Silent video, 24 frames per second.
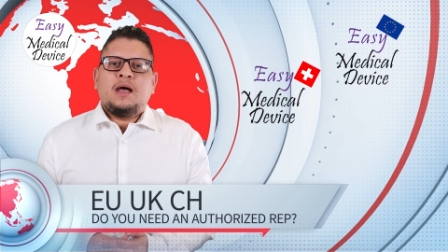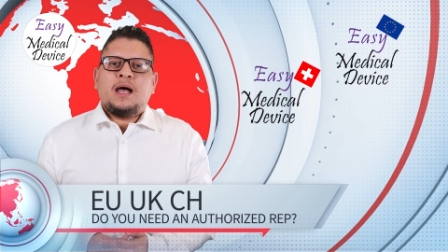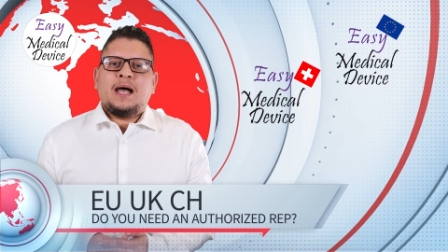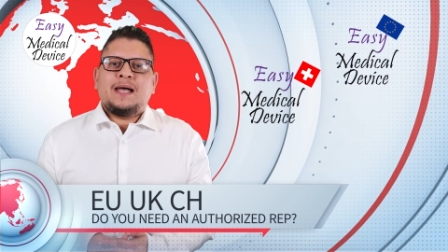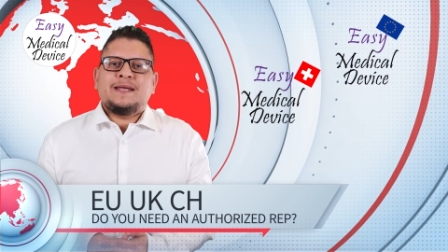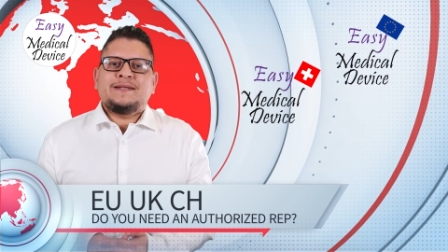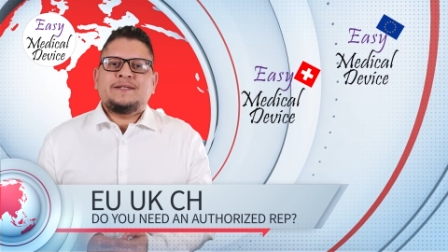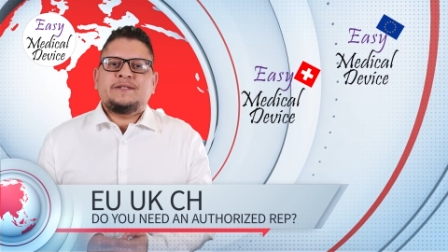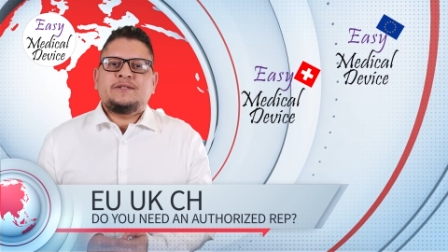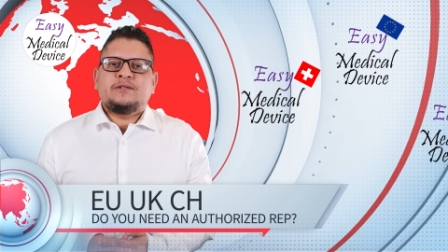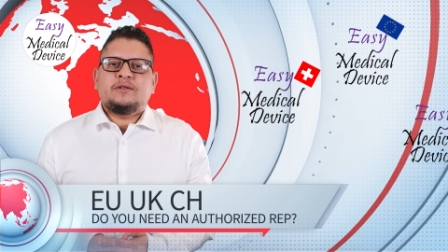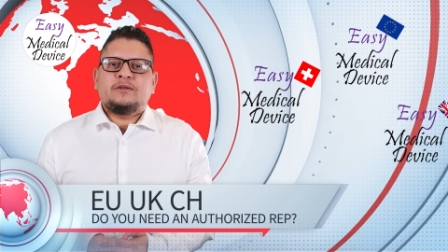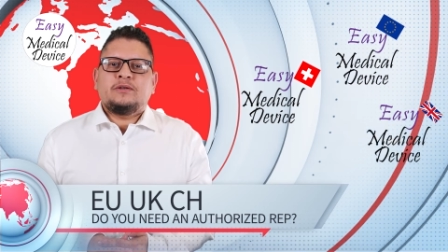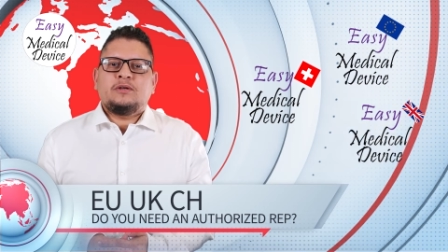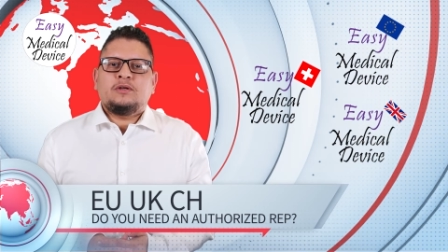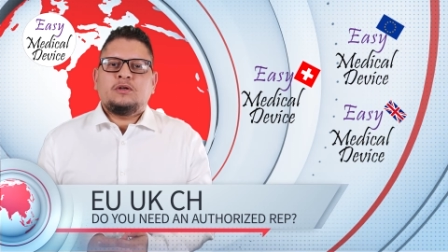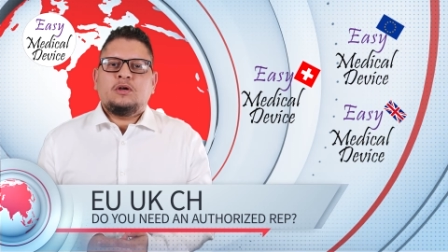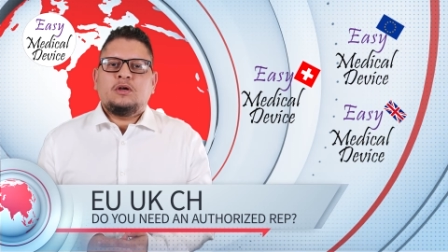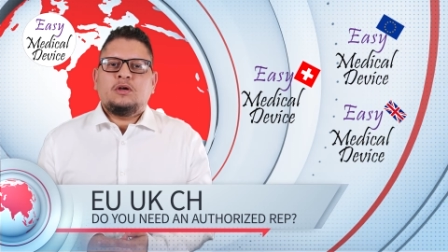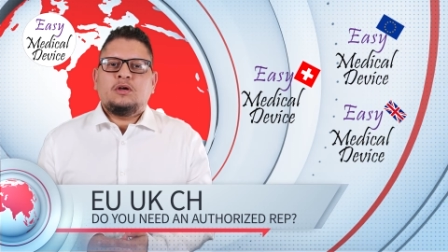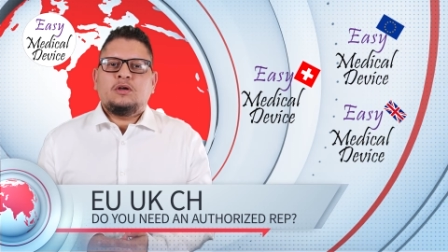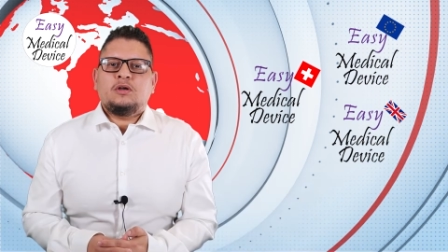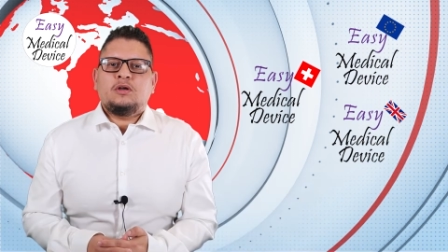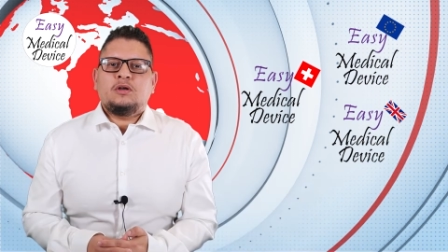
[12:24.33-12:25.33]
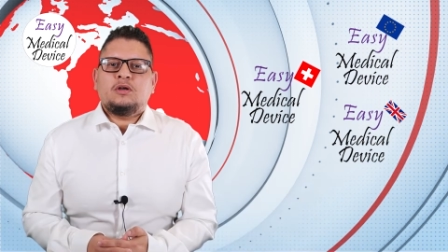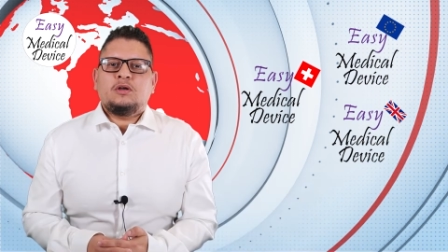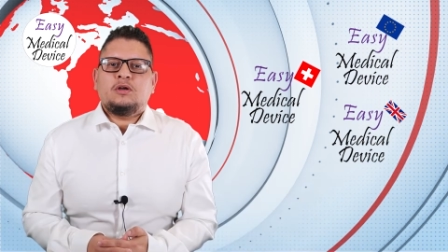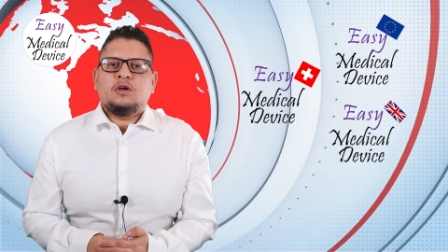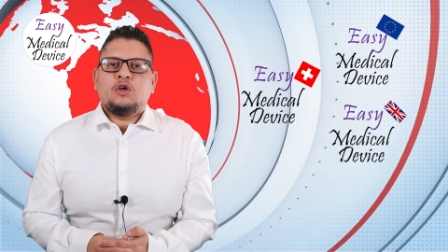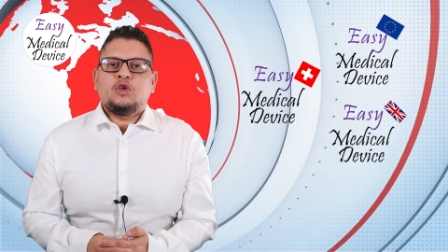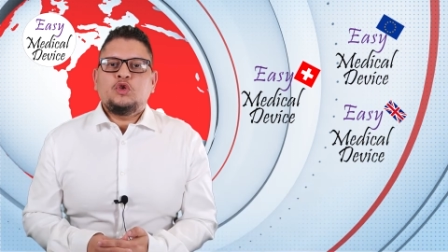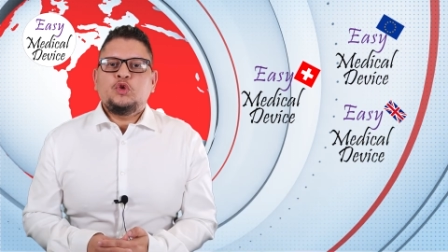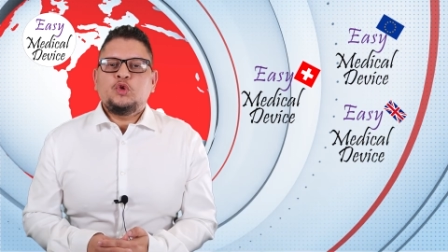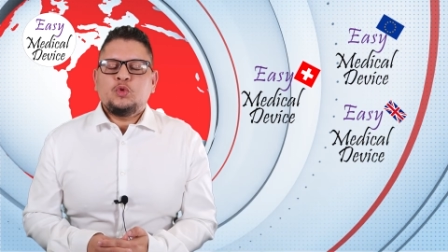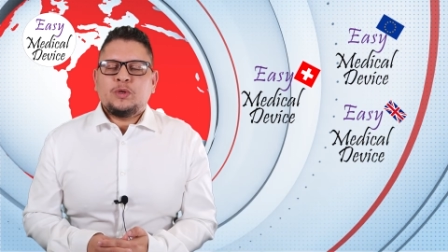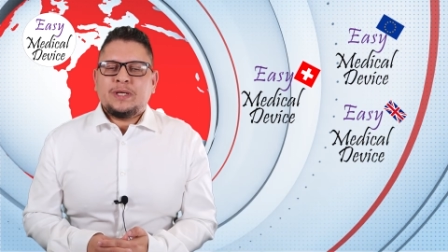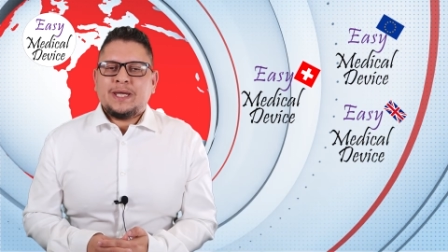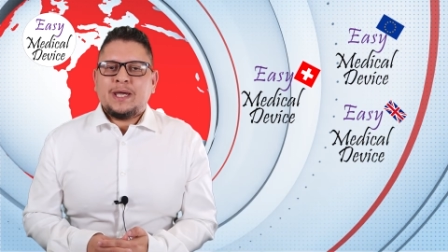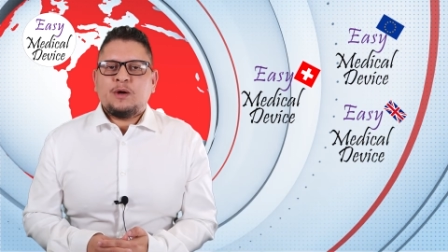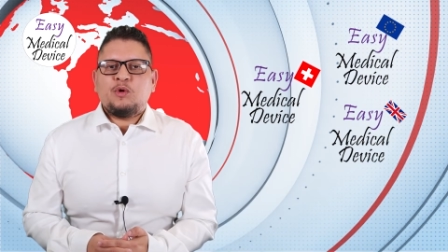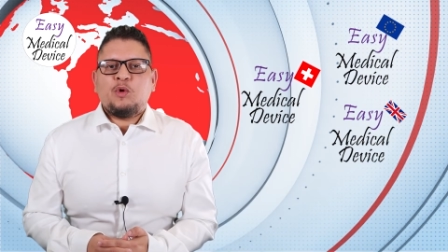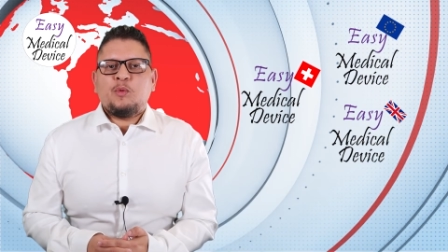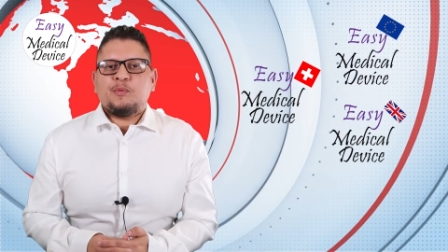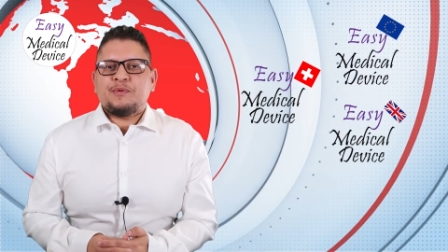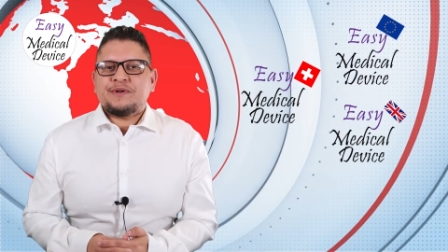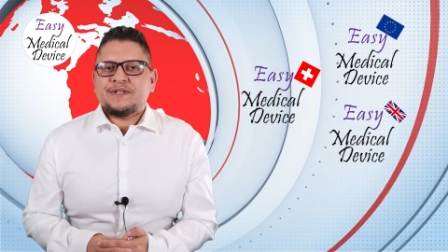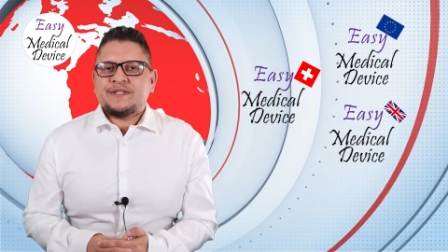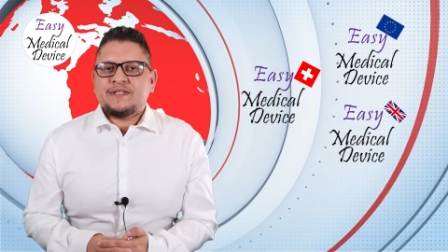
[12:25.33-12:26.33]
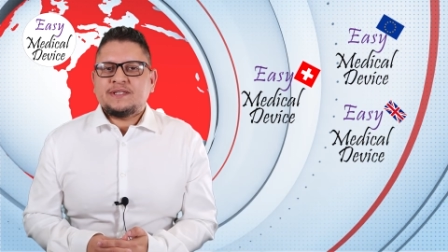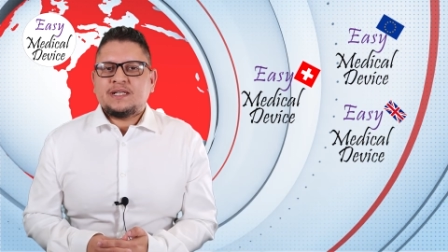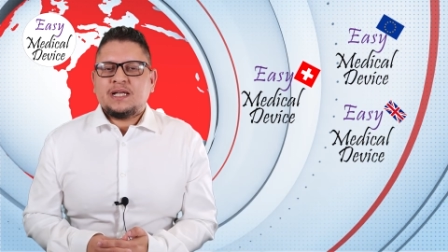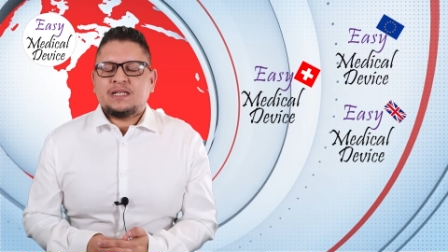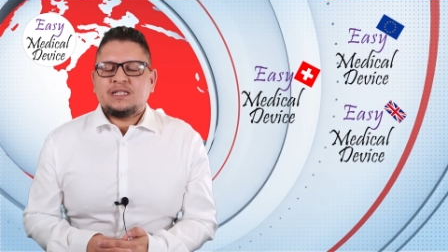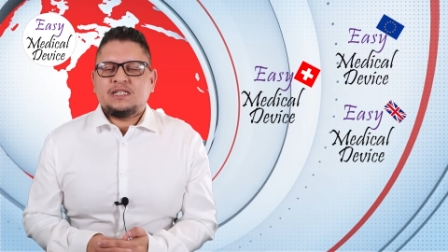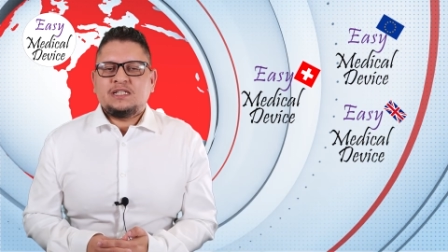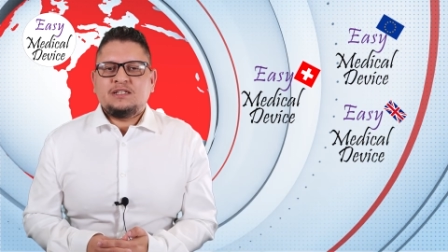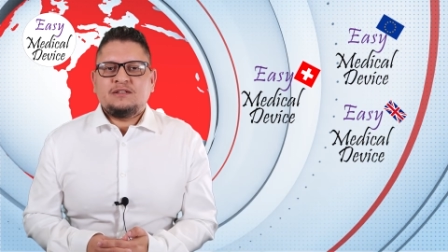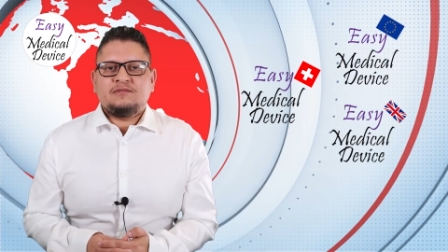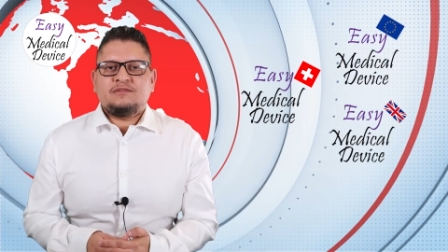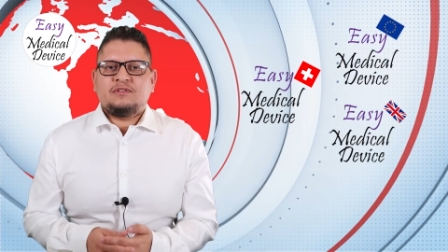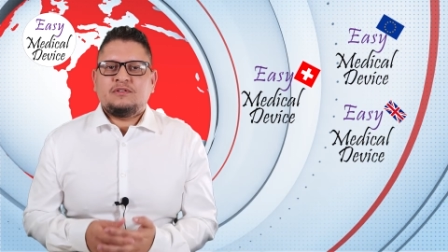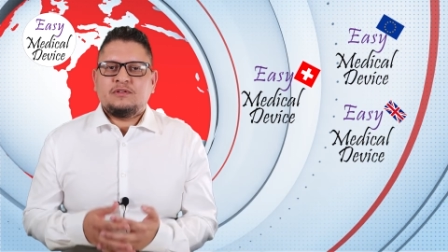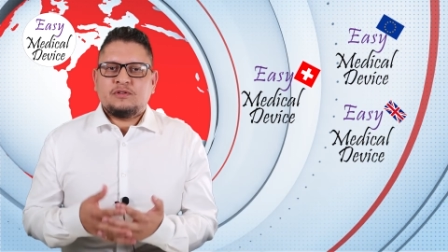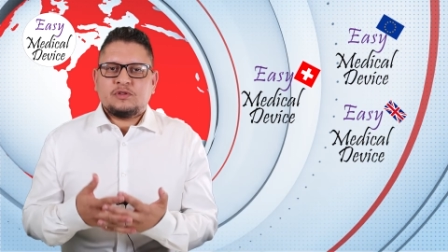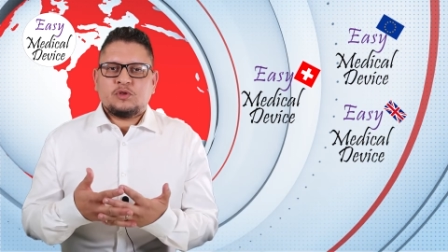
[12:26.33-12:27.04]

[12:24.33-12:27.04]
as a, a, UK representative.